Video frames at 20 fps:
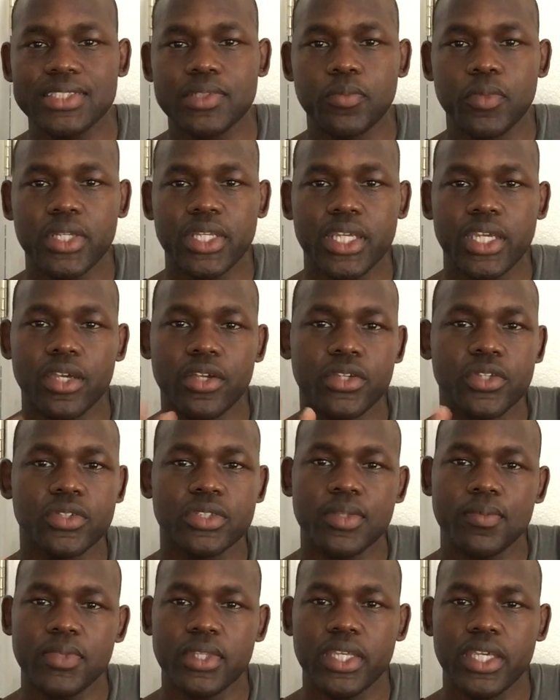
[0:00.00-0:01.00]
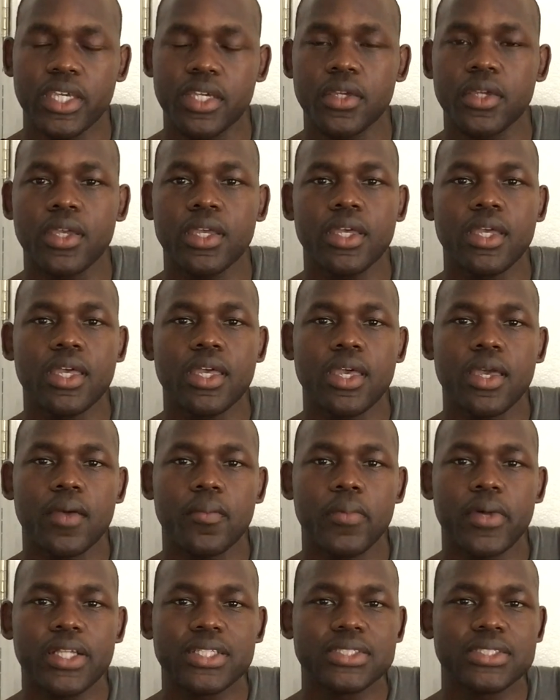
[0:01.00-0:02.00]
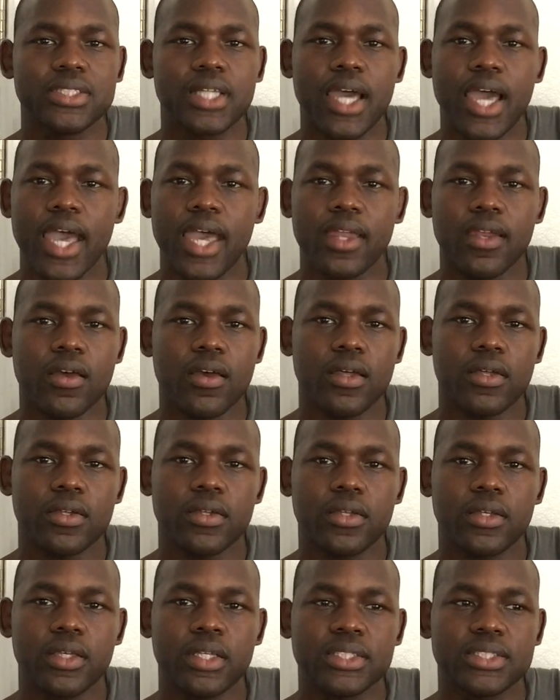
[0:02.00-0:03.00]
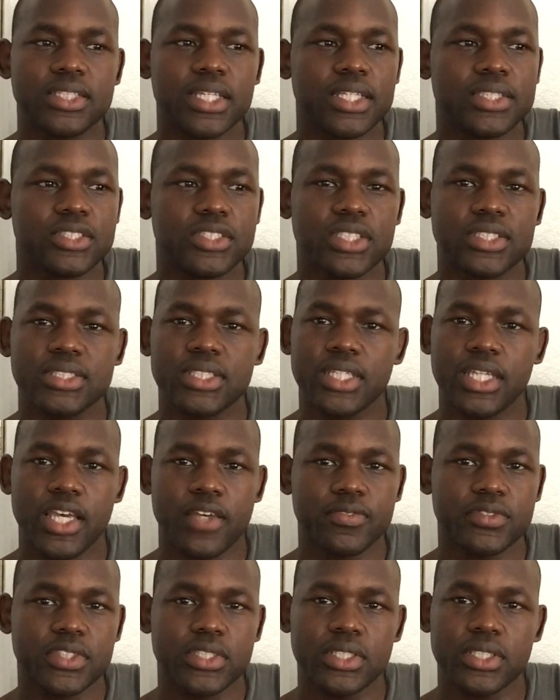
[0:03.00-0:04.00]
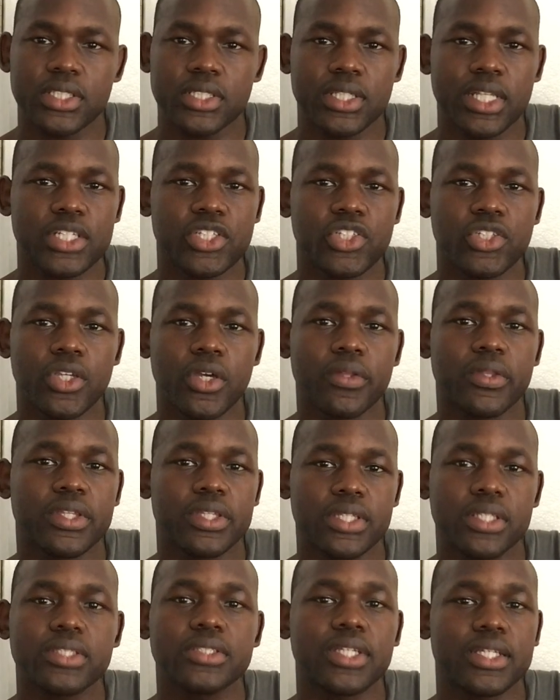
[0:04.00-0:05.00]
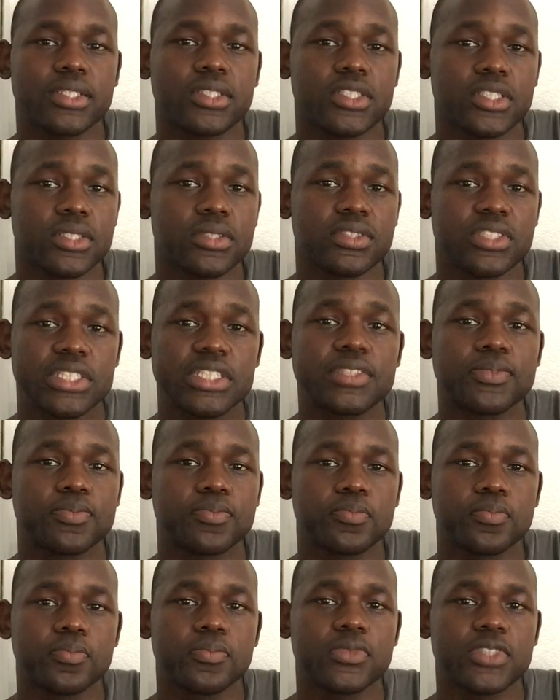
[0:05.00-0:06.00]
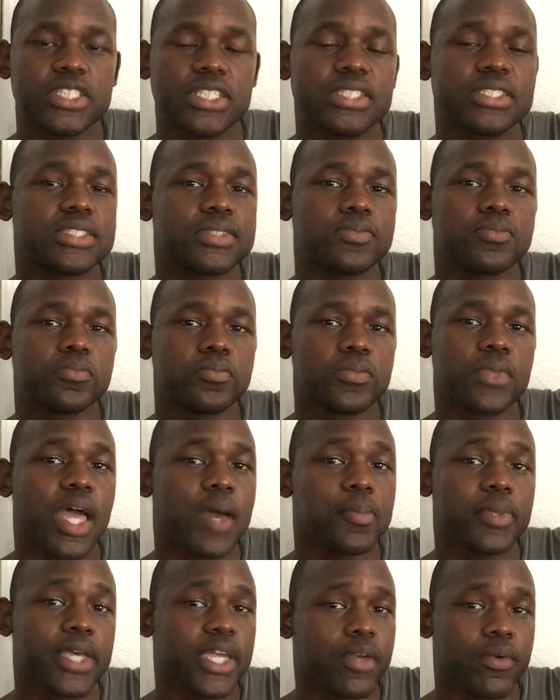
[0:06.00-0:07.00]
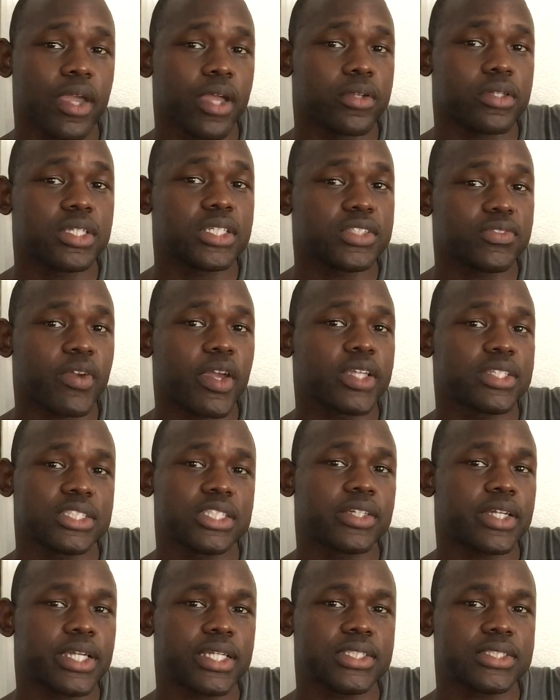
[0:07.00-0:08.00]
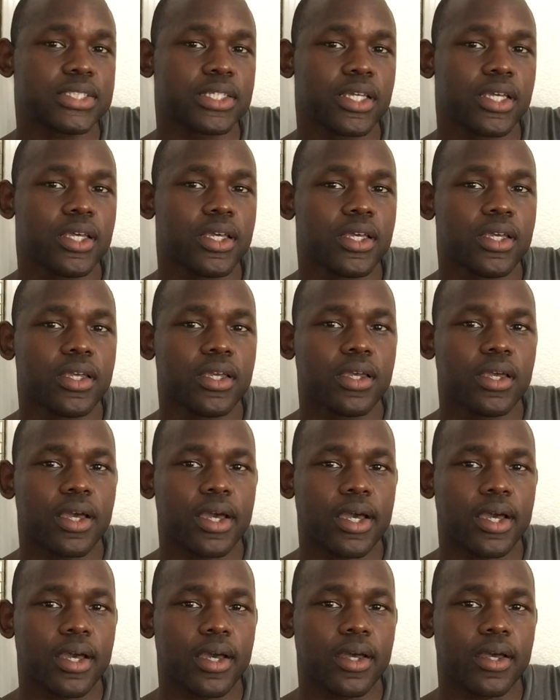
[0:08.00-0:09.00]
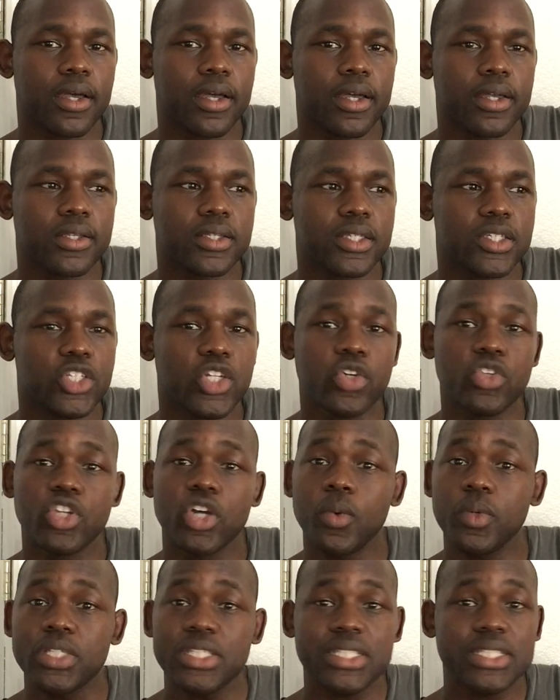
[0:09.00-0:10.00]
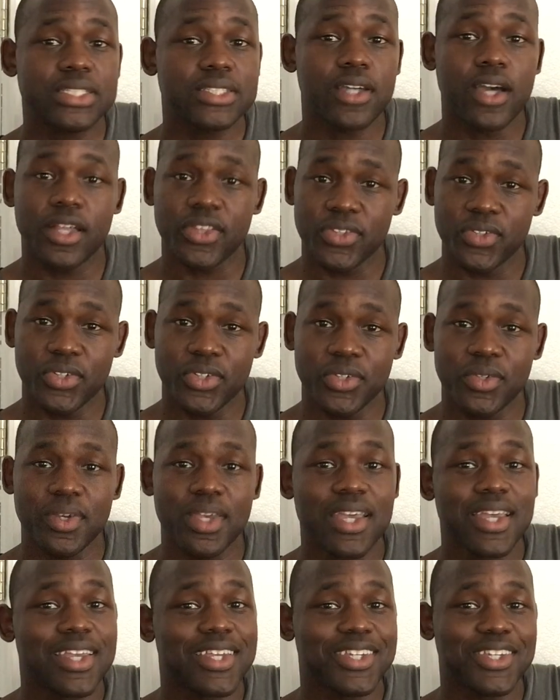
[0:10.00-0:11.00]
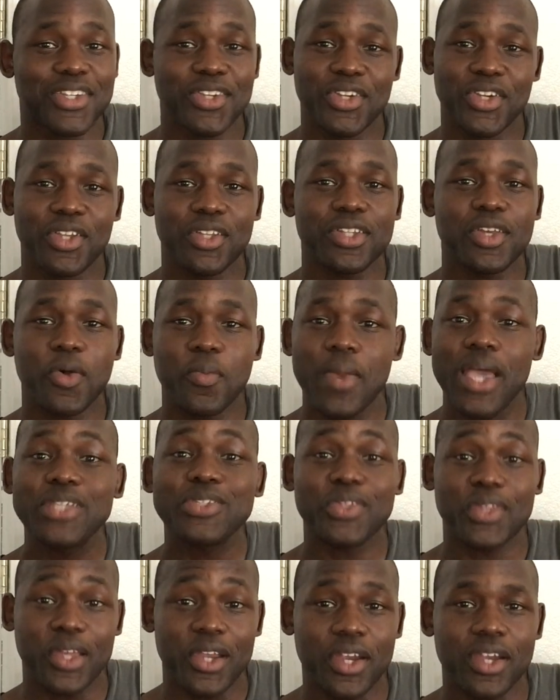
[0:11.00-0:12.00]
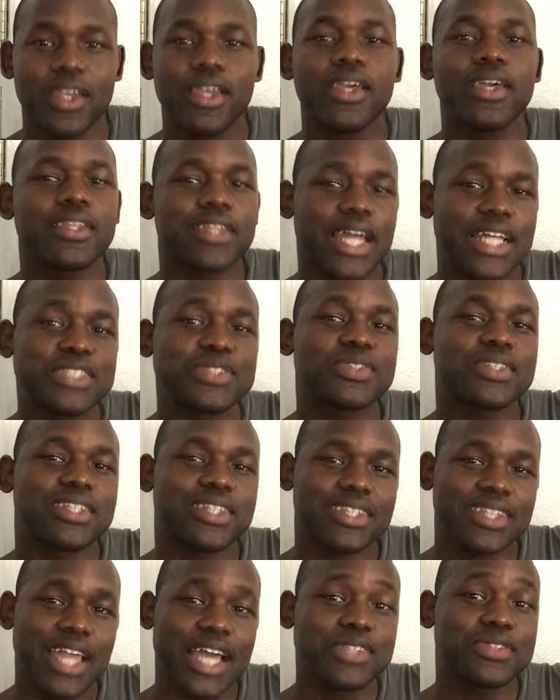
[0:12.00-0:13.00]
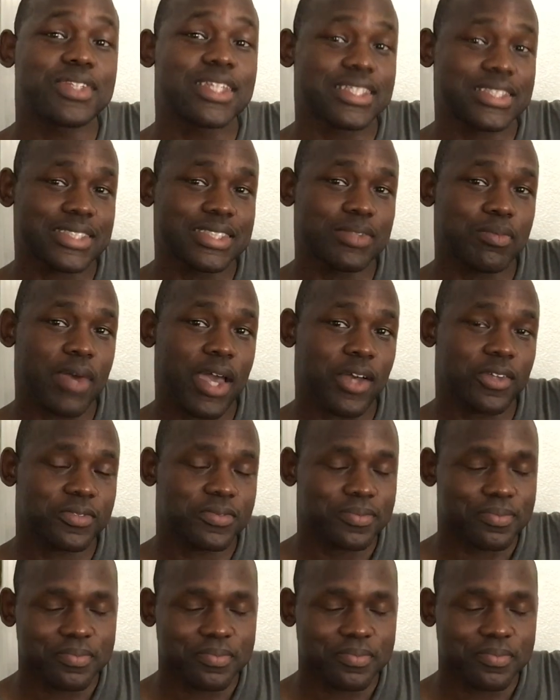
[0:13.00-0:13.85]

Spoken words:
someone here, do something here, but it's not. It's just enough to let you know that she's not playing around. She's very serious. You don't know what she's gone through. You don't know, don't mess with her. That's what this is about.